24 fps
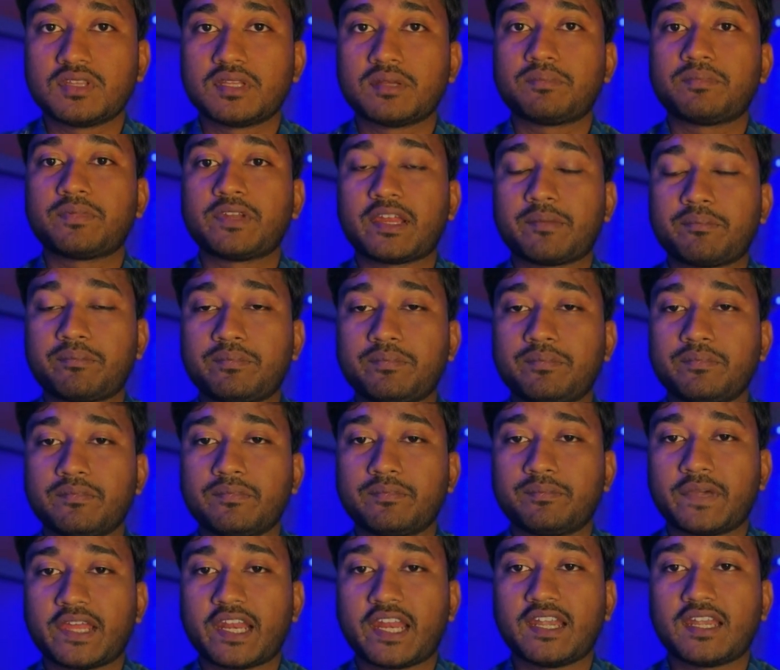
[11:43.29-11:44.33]
the
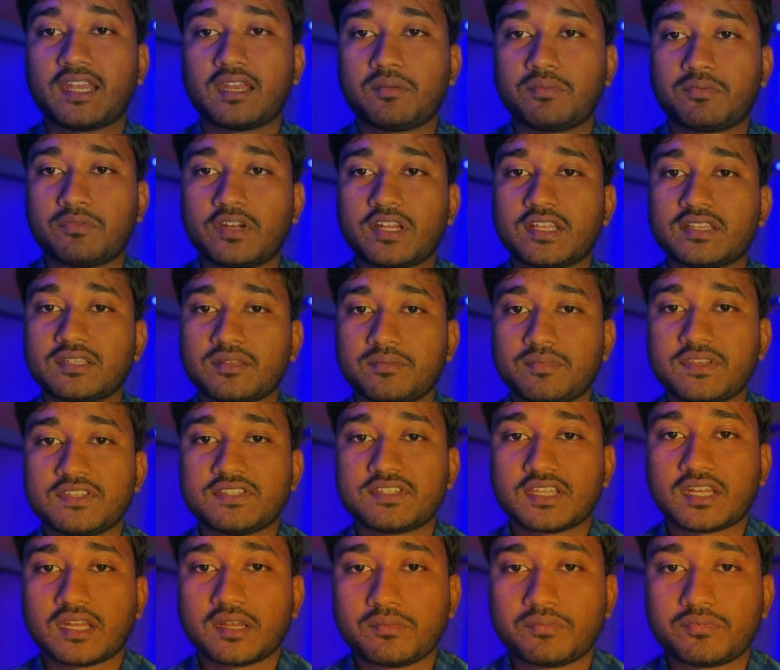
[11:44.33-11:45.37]
parietal pleura and the
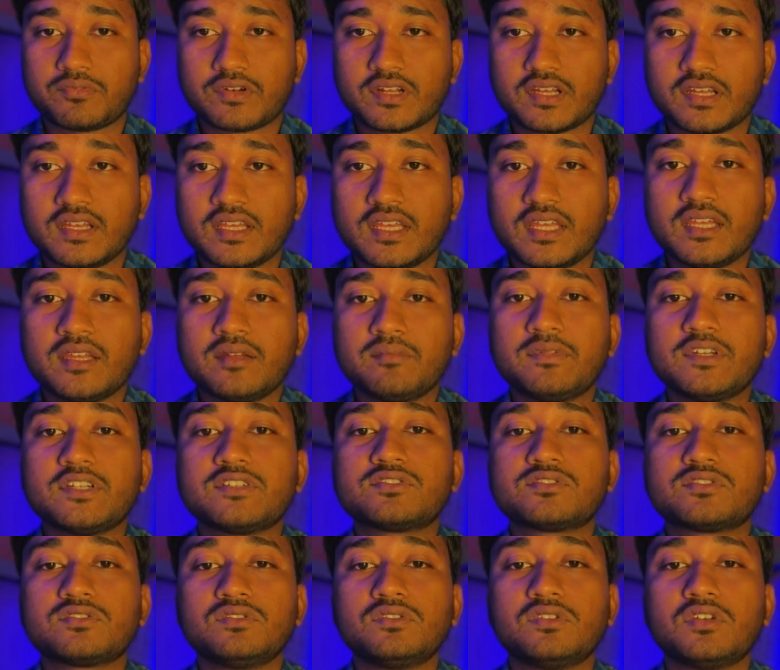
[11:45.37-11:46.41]
visceral pleura.
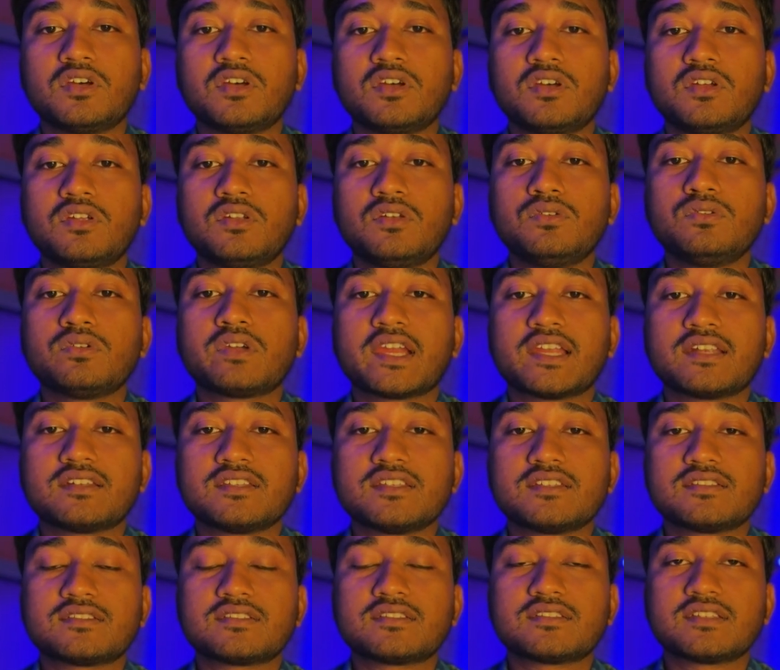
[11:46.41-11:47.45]
Please look at
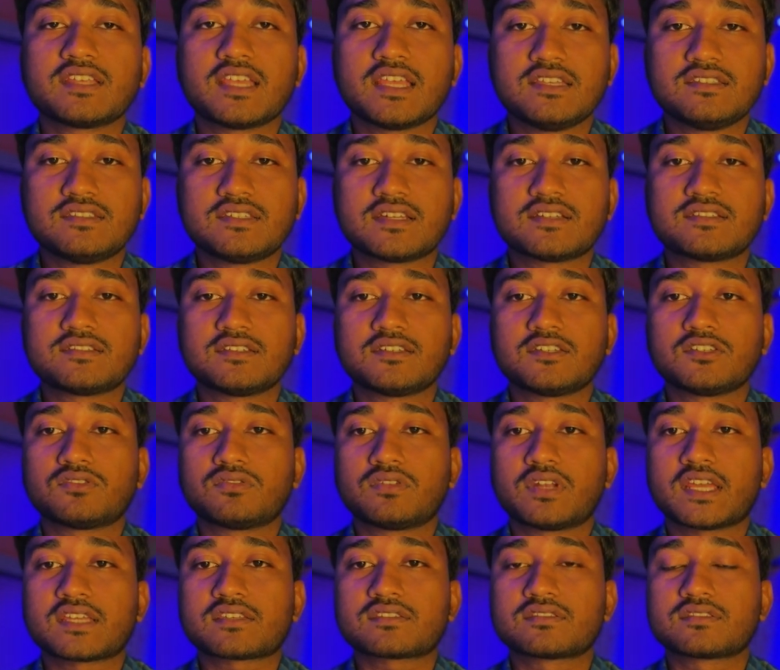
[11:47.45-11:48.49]
this HRCT
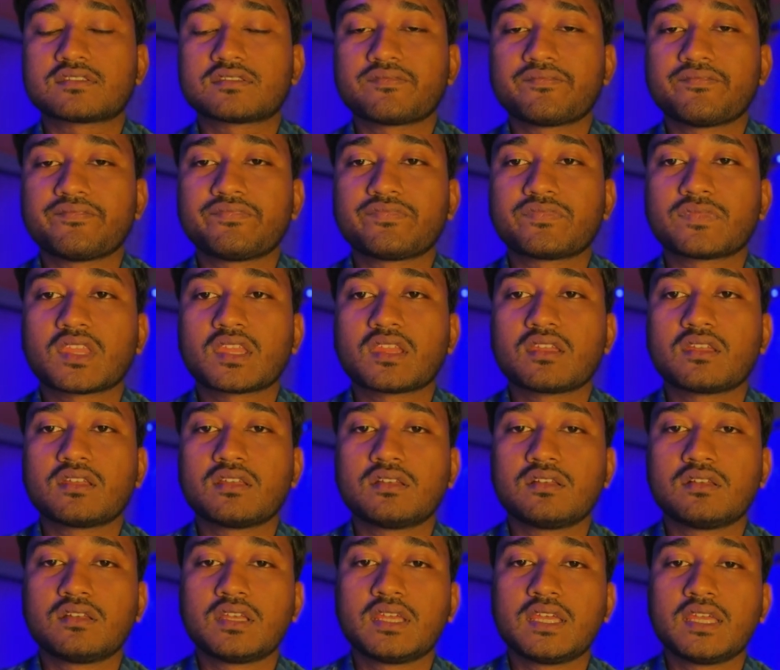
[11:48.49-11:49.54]
thorax.
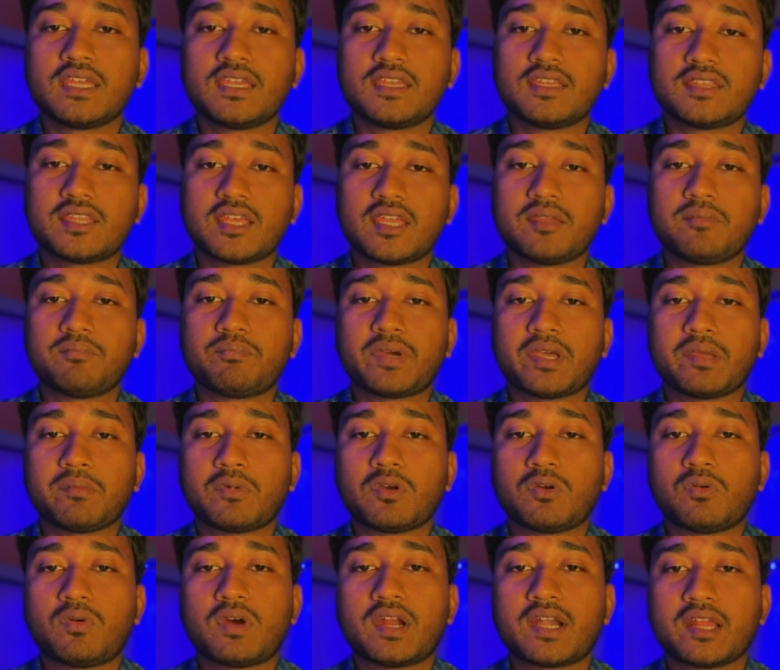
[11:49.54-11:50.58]
In the
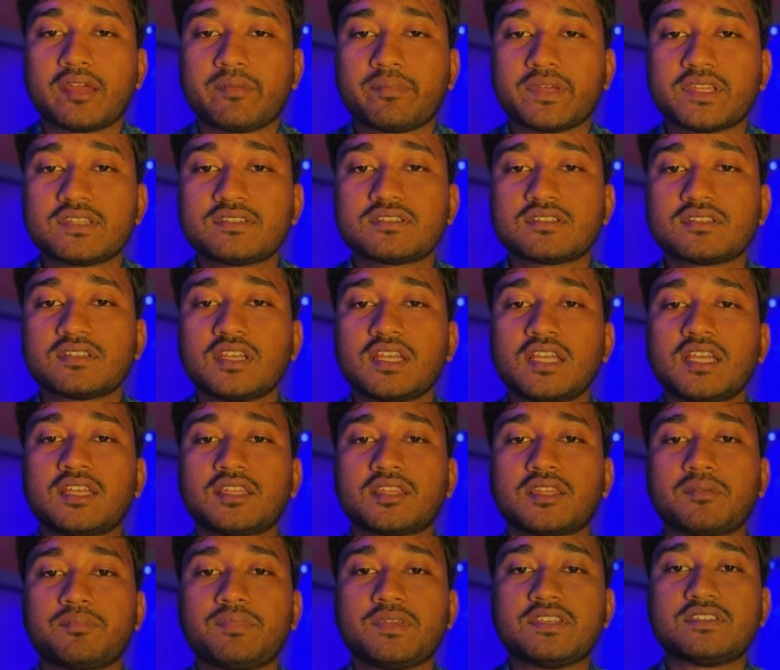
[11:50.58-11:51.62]
empyema, what happens?
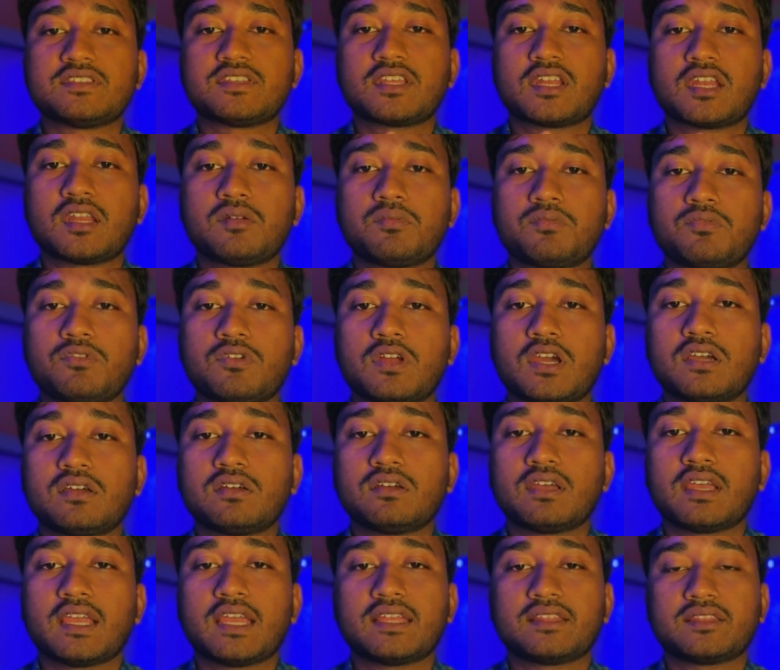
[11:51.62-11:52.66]
The visceral pleura
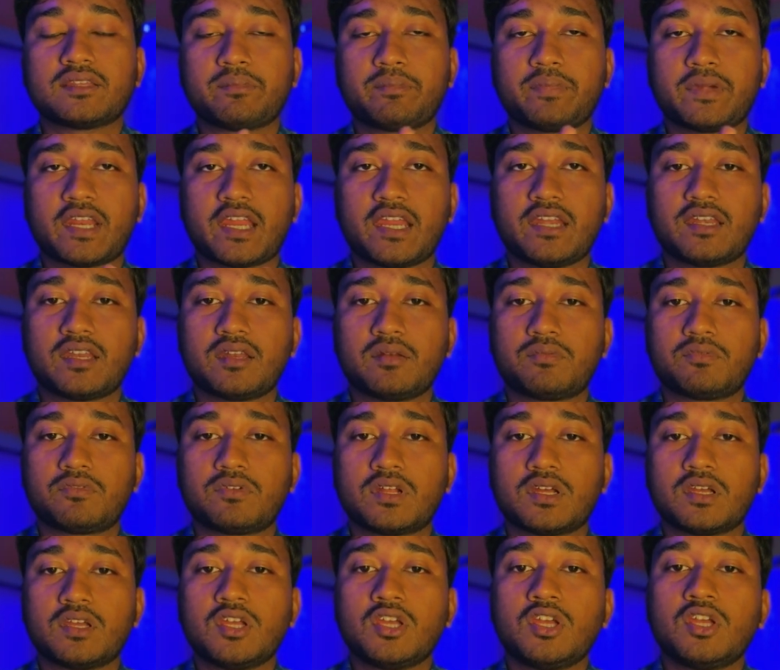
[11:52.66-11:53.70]
and the parietal
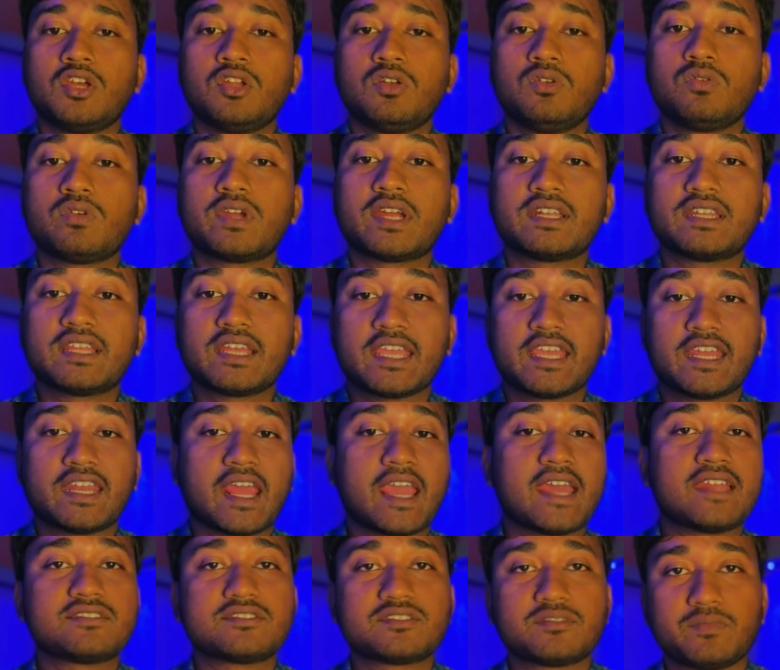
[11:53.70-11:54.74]
pleura. Look at the
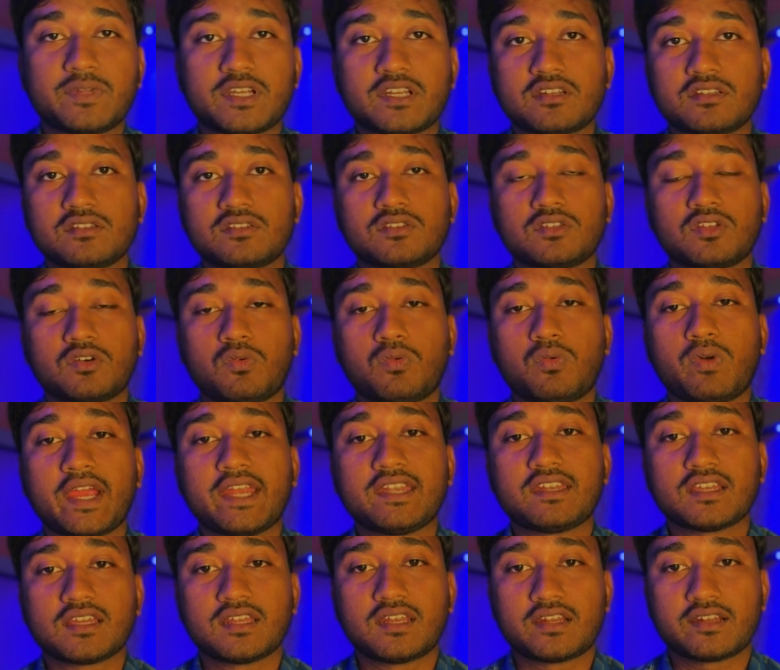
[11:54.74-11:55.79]
enhancement, the
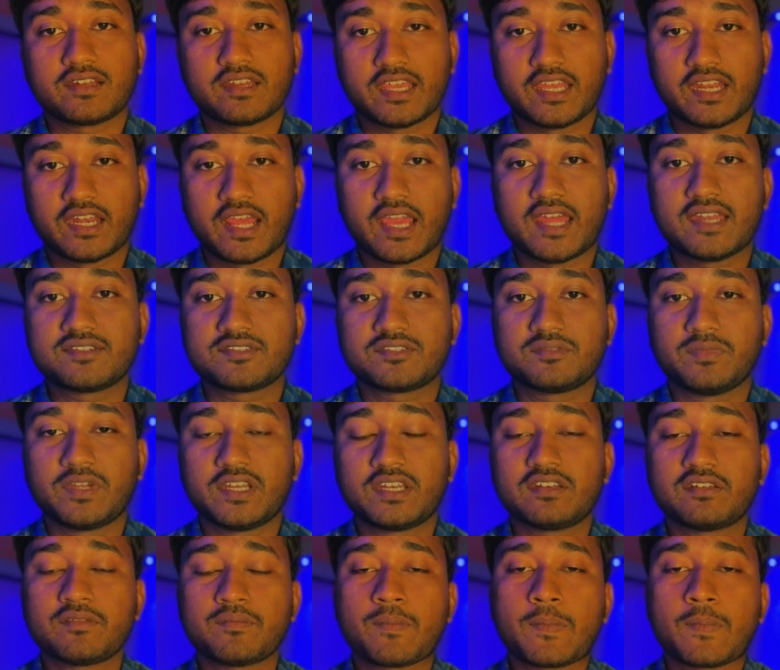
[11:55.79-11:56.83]
white color
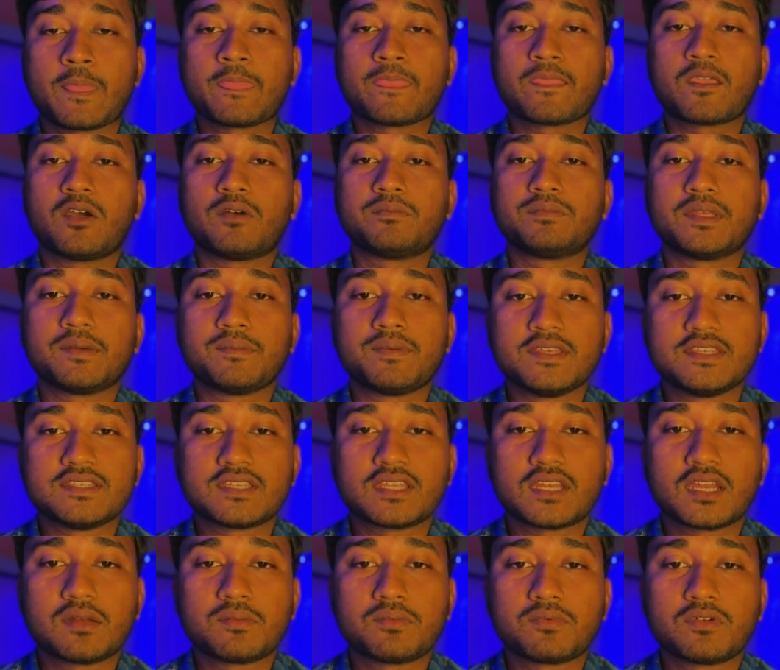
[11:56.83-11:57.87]
enhancement of the
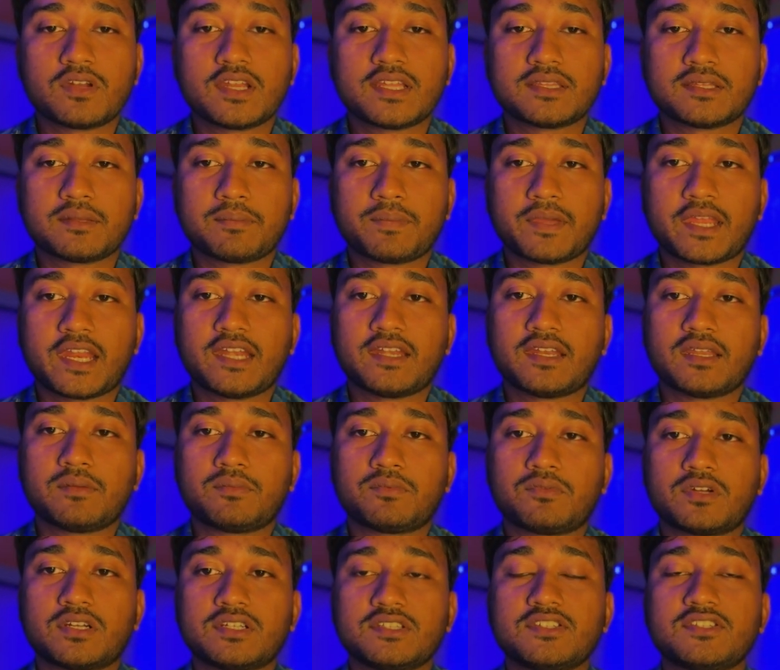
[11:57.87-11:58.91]
visceral pleura and the parietal
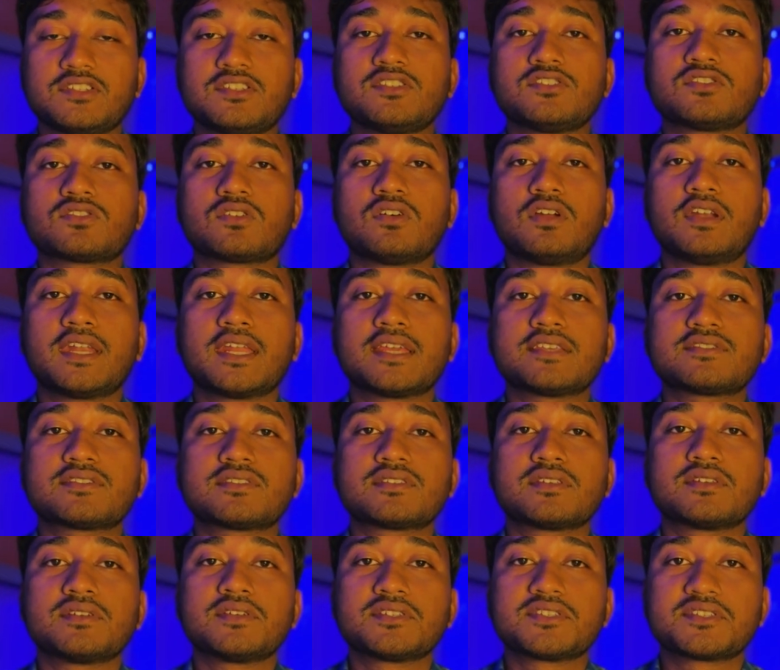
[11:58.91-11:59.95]
pleura. This is called
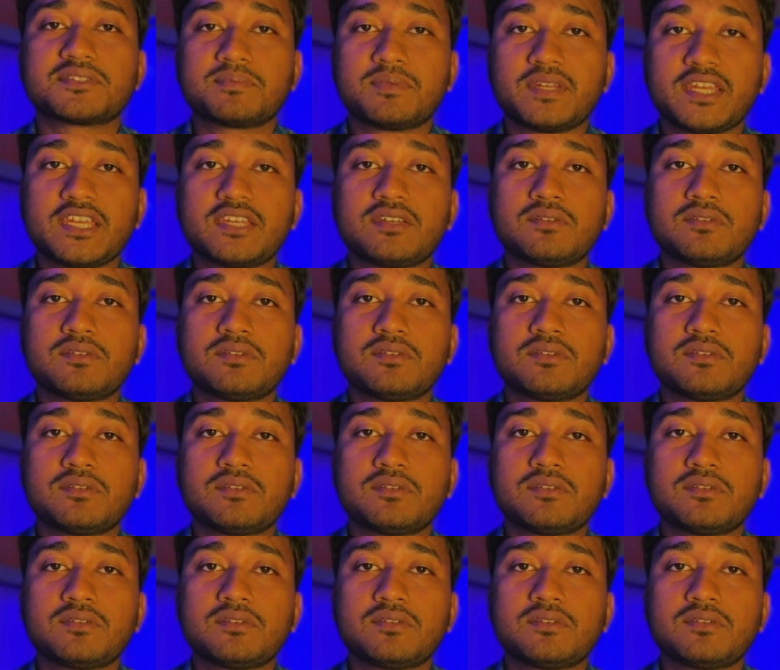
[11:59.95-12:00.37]
as split